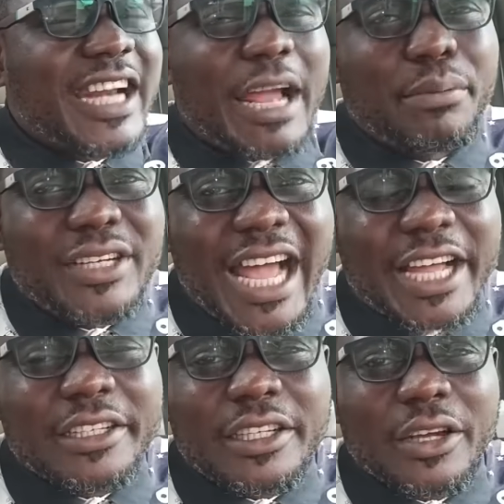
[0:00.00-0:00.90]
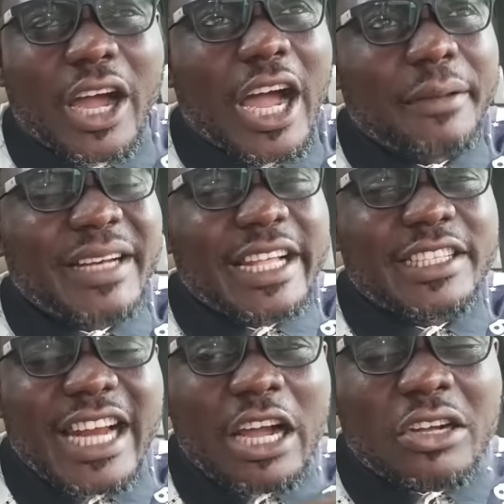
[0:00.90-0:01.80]
tribunal,
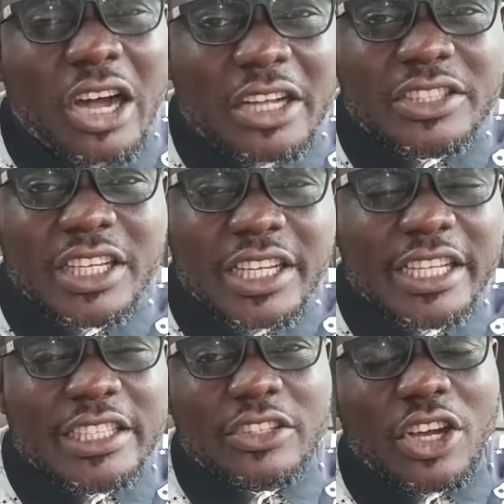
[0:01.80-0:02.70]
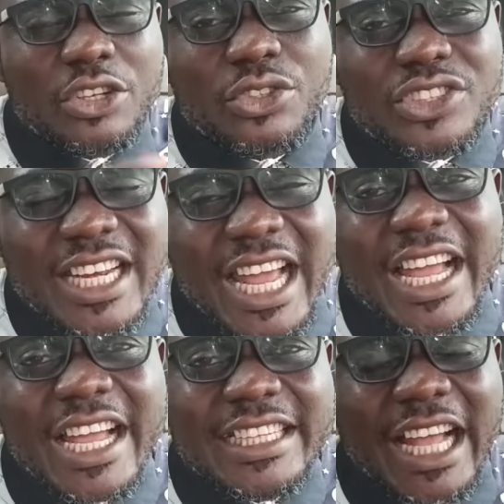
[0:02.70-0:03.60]
Nigerian court, it is
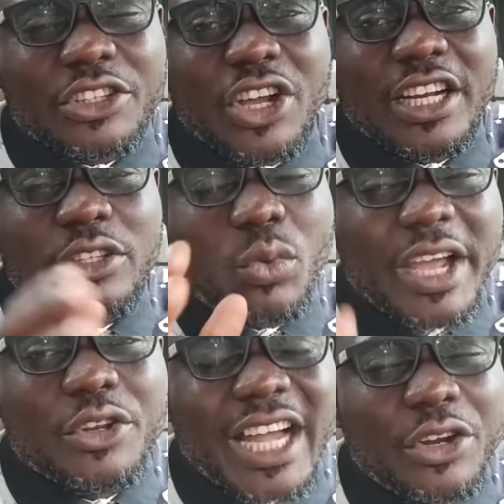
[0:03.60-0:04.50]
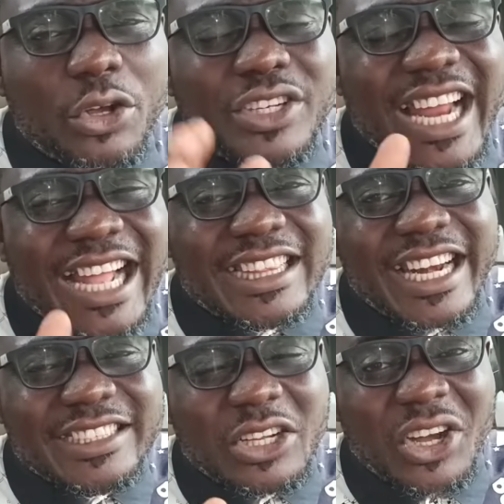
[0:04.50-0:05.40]
constitutional that the only way you can only
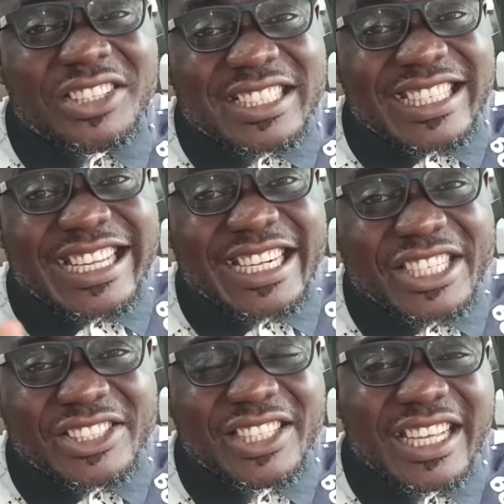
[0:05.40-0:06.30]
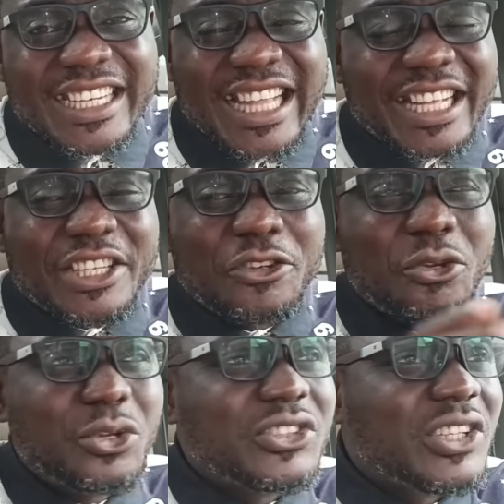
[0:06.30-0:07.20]
address the court is English, that he
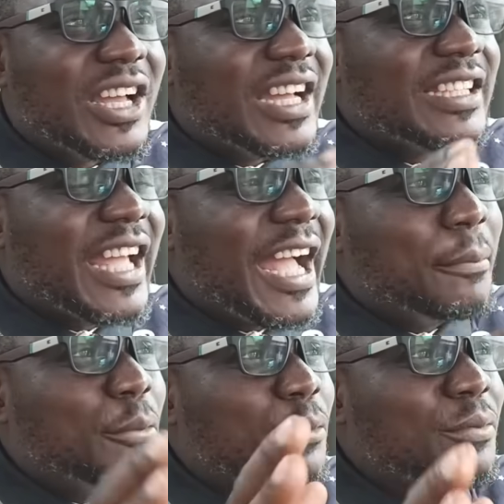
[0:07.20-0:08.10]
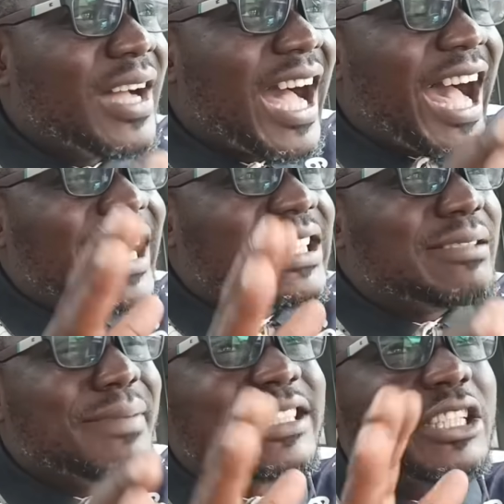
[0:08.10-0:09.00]
used
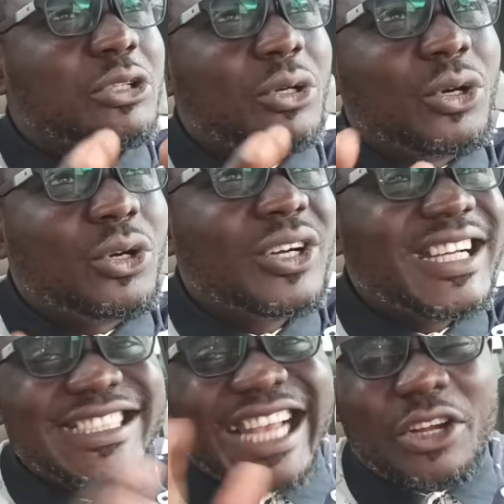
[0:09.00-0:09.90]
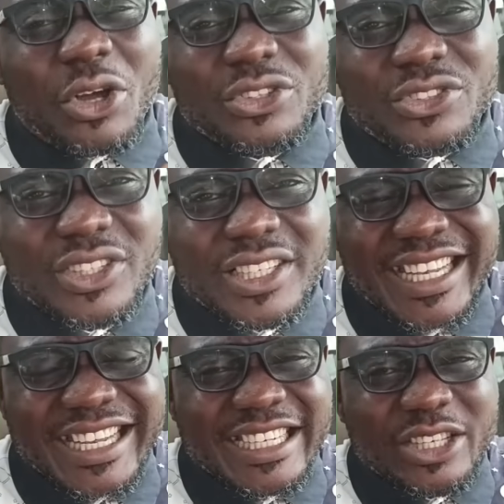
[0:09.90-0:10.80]
arithmetical jargons
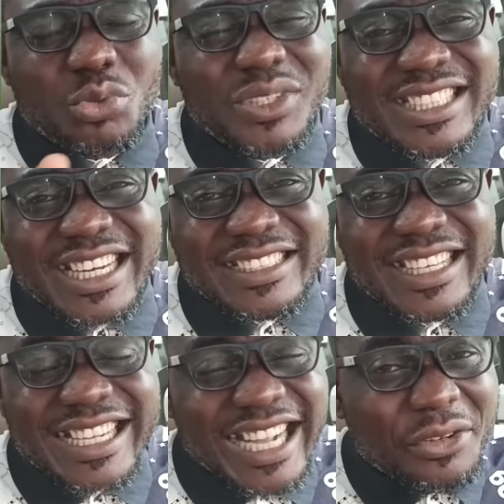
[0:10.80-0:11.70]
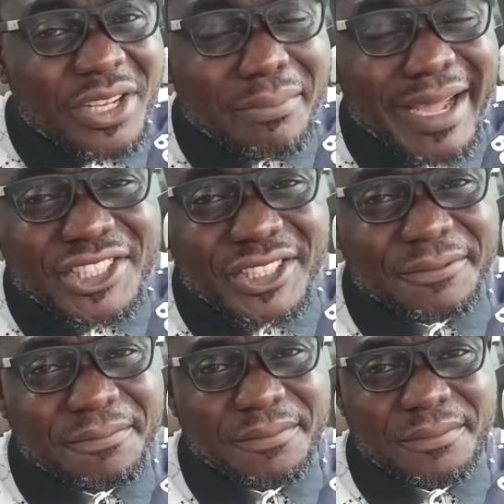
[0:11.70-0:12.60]
in his witness. Can you
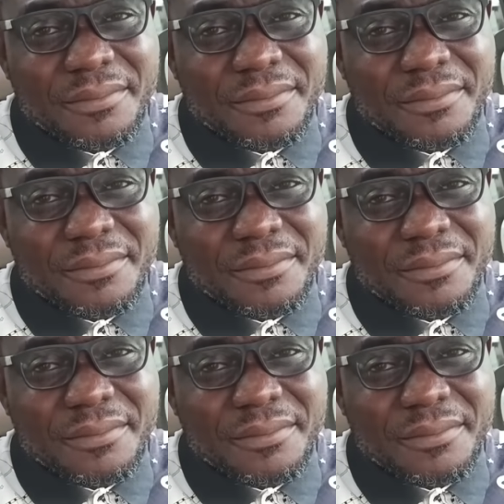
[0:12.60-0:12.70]
imagine?